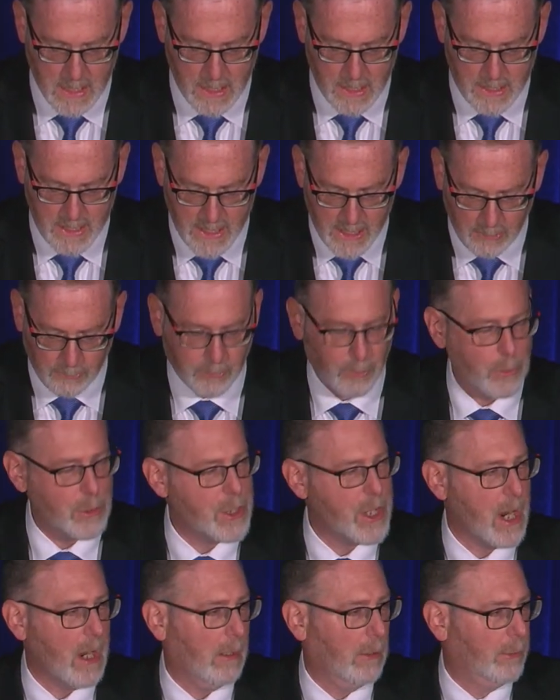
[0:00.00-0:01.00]
These are
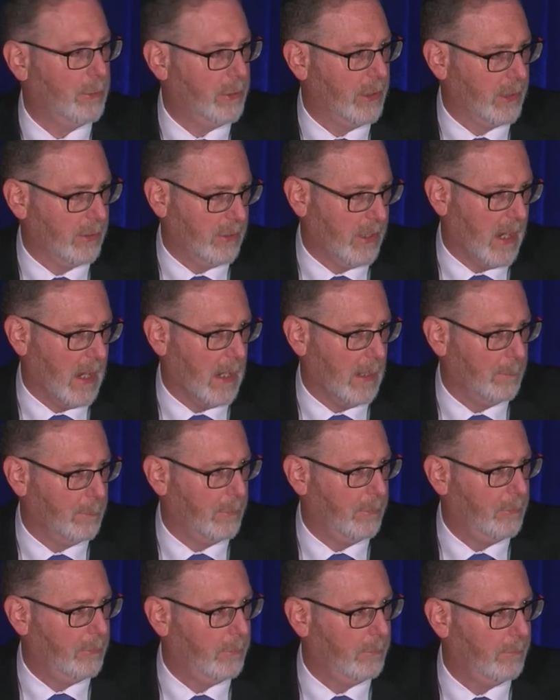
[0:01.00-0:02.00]
challenging
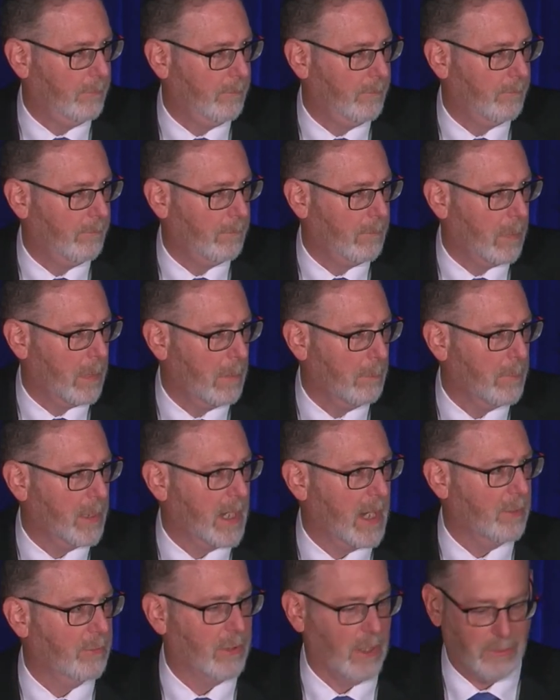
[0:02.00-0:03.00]
times, but
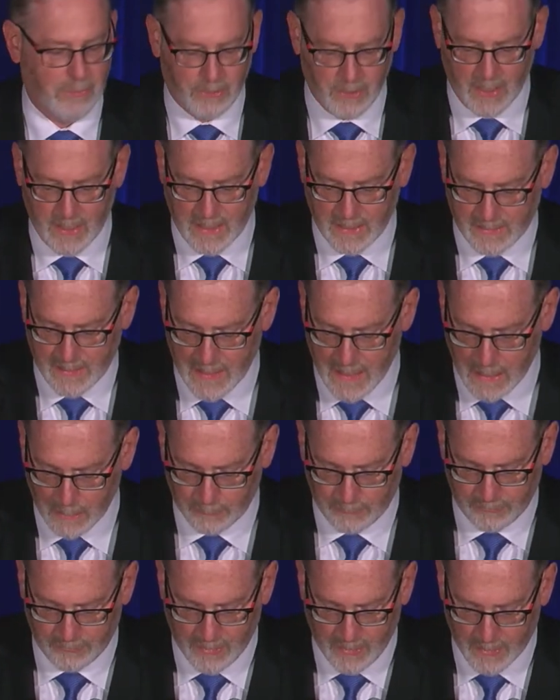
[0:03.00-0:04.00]
as I said at the
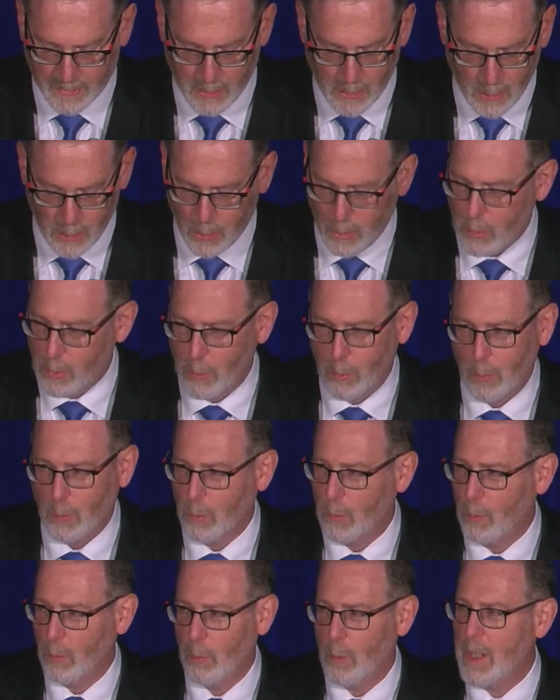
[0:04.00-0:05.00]
outset,
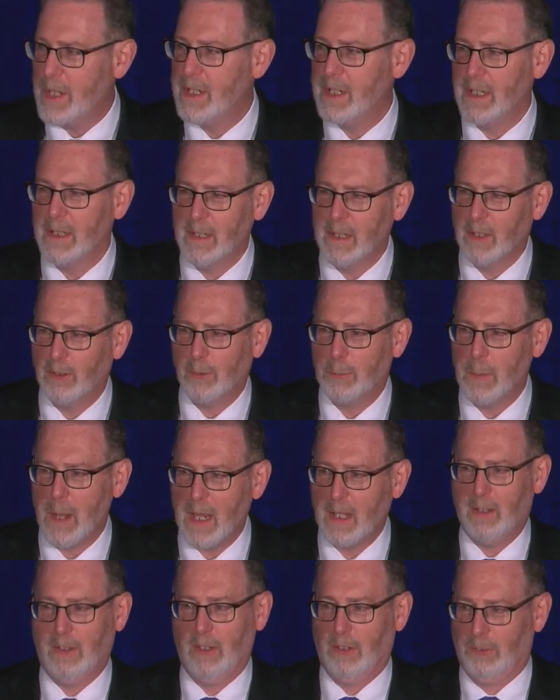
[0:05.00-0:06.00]
we didn't
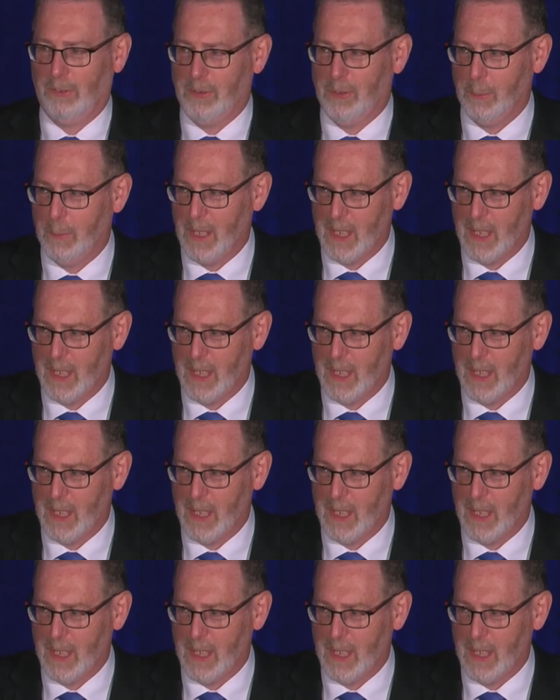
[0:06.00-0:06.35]
expect this to be